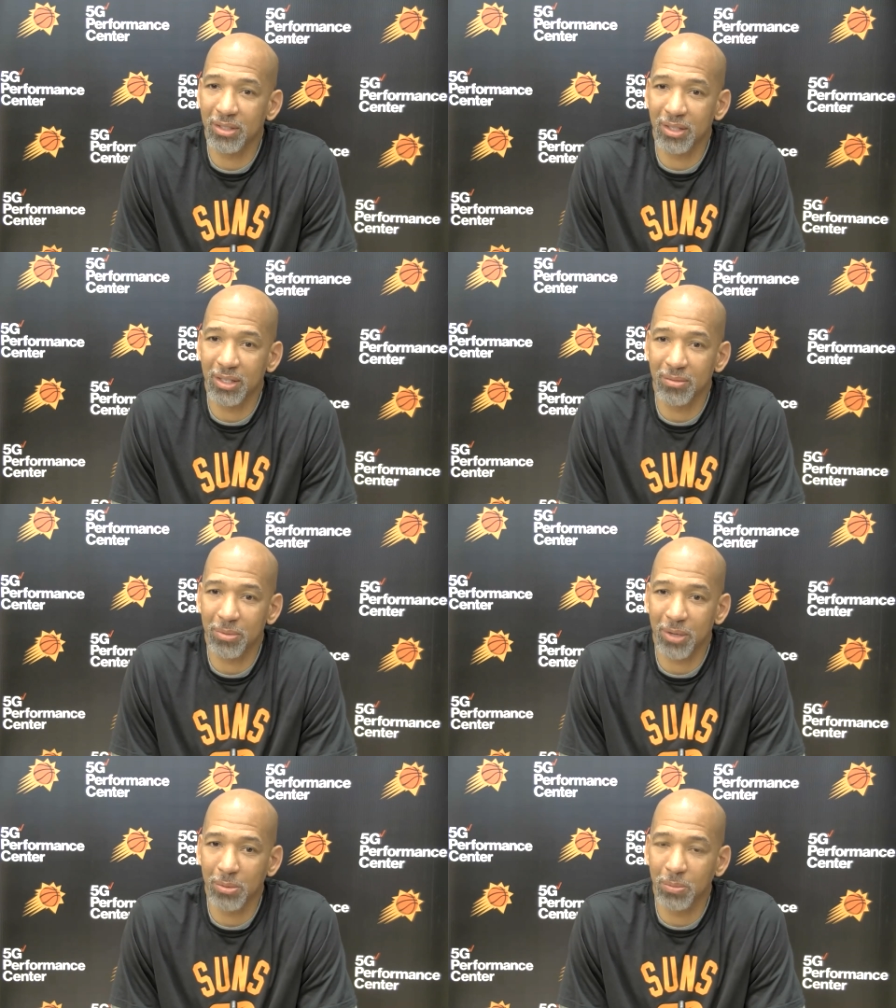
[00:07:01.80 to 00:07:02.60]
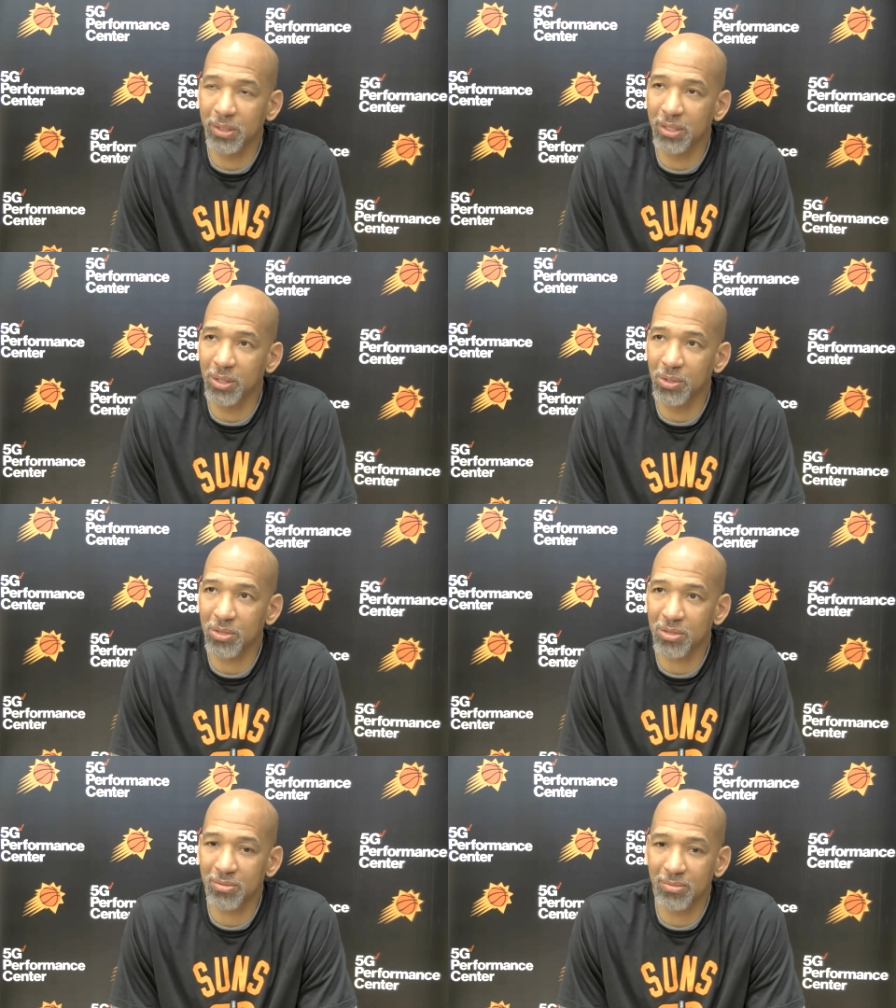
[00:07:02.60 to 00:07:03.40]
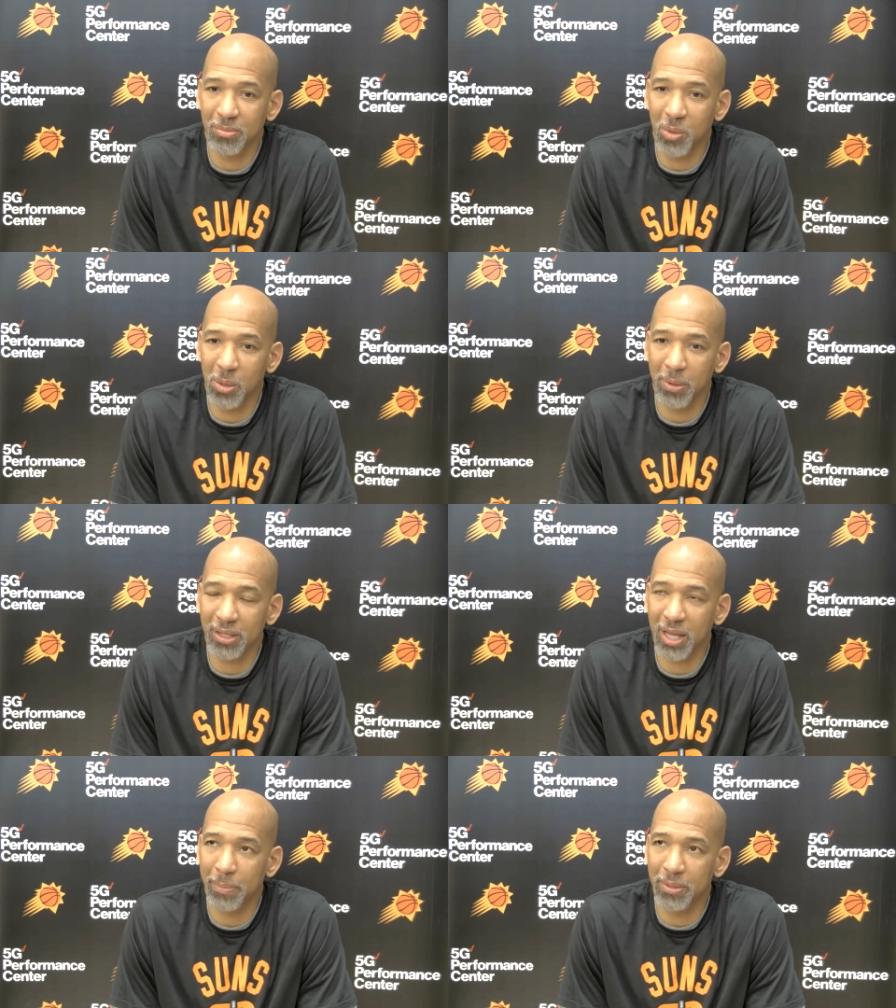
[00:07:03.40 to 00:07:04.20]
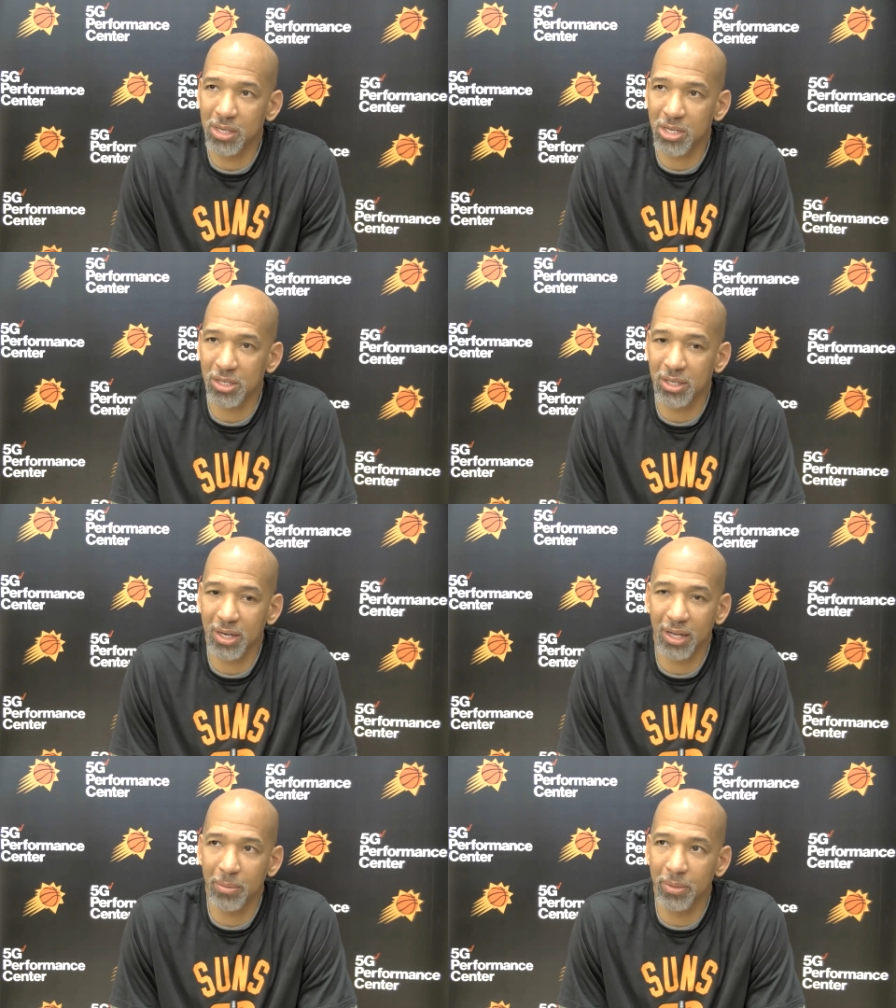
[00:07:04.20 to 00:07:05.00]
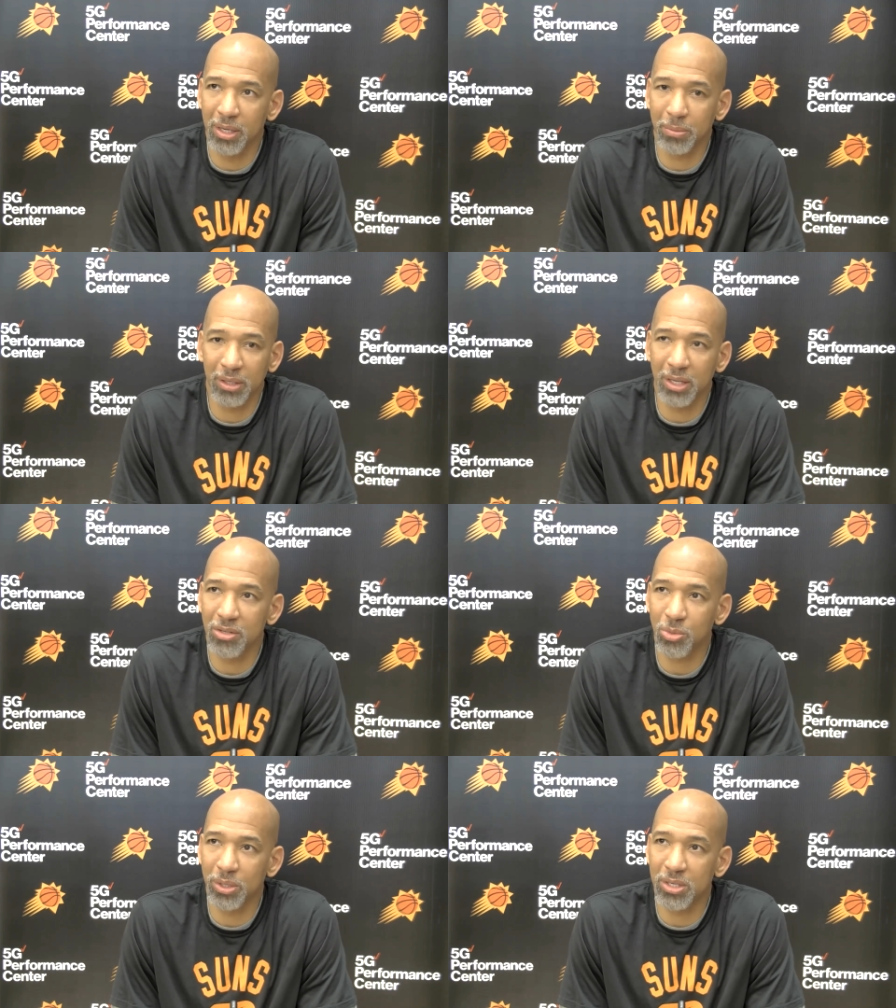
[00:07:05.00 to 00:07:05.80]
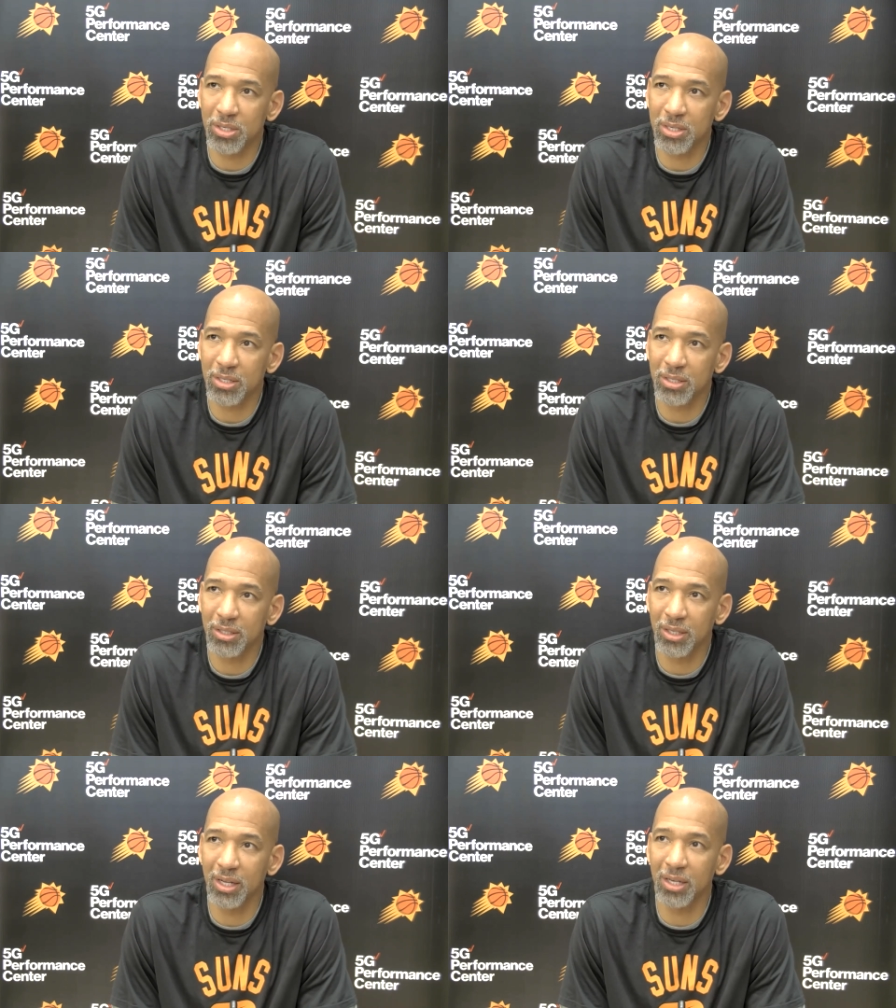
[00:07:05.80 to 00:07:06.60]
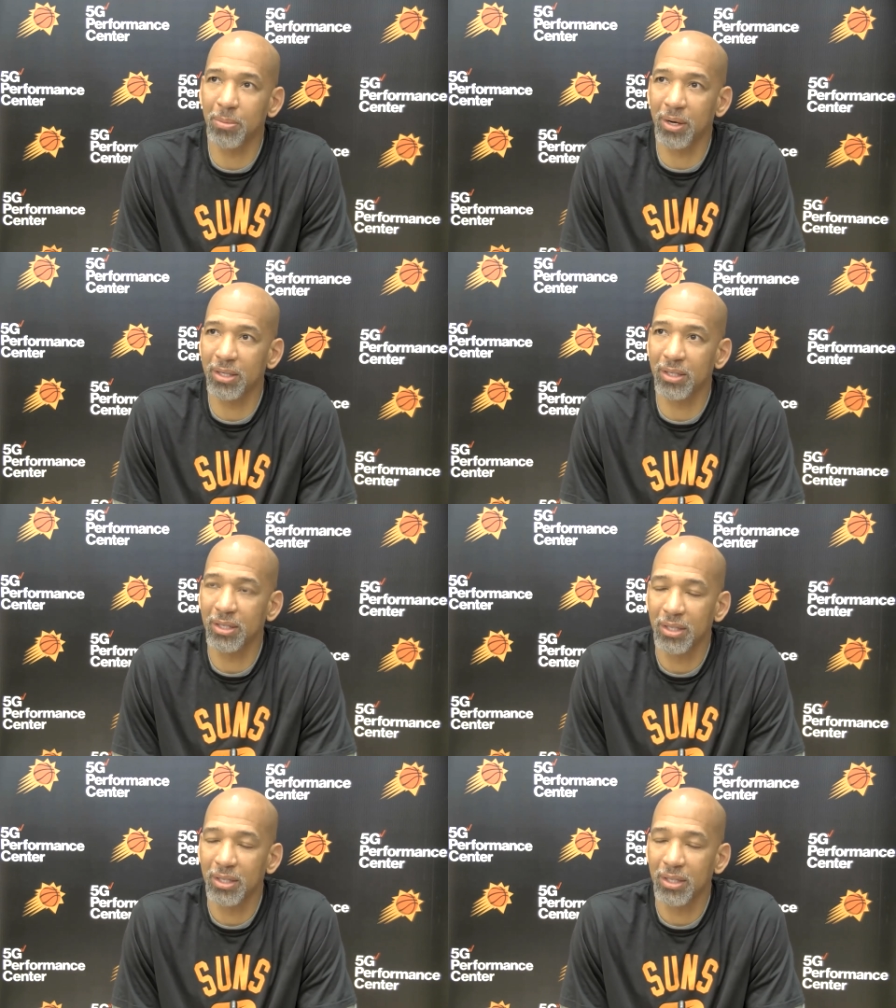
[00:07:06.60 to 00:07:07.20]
that probably knows more about that position and how to manipulate switches than anybody.